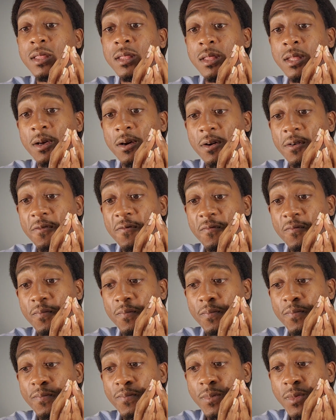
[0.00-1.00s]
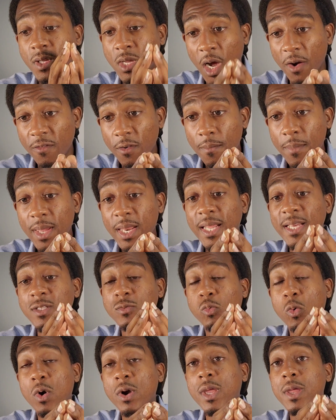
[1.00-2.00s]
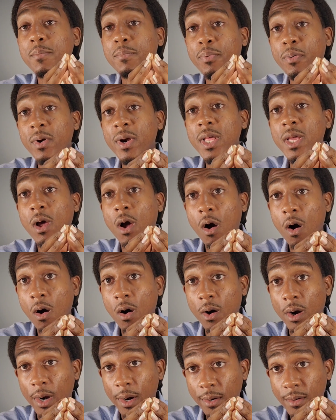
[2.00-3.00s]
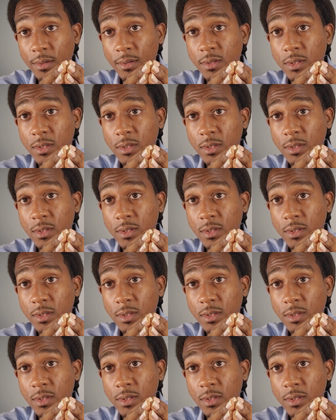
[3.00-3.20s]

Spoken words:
The government is working pretty hard